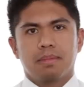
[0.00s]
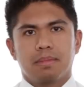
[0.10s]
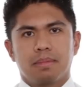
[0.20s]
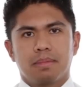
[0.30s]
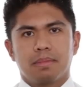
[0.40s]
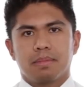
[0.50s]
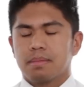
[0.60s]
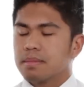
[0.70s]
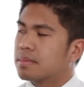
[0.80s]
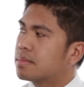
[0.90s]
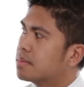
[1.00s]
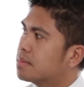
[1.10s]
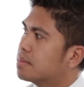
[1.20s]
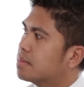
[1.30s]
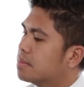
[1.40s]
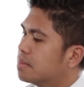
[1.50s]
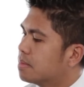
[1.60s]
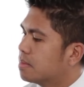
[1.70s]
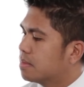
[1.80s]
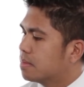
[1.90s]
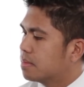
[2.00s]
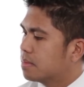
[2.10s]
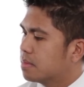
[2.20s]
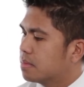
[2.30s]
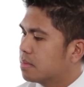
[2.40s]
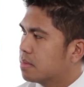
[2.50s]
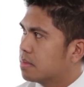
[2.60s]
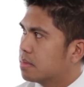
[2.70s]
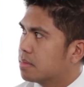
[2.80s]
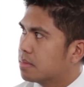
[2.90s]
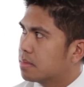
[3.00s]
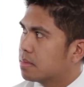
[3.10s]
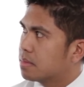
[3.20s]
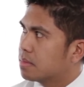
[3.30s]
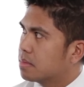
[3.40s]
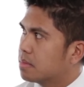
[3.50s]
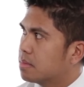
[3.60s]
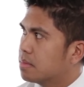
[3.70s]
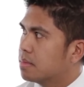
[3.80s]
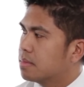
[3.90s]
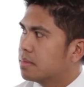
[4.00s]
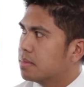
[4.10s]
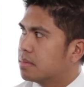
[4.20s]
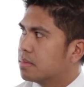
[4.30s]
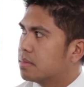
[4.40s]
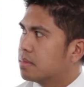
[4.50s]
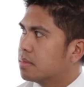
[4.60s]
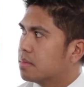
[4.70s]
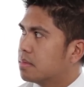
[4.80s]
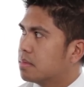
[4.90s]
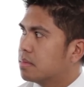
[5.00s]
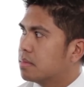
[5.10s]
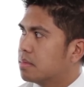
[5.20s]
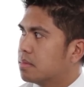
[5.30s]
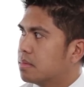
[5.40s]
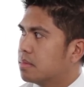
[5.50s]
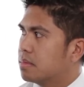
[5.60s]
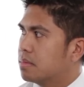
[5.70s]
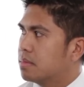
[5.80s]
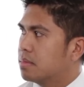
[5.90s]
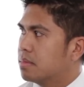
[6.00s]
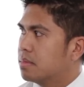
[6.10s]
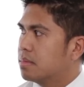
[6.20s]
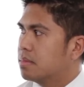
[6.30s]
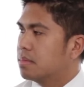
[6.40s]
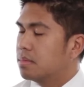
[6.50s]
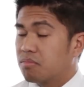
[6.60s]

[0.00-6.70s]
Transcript: (not speaking)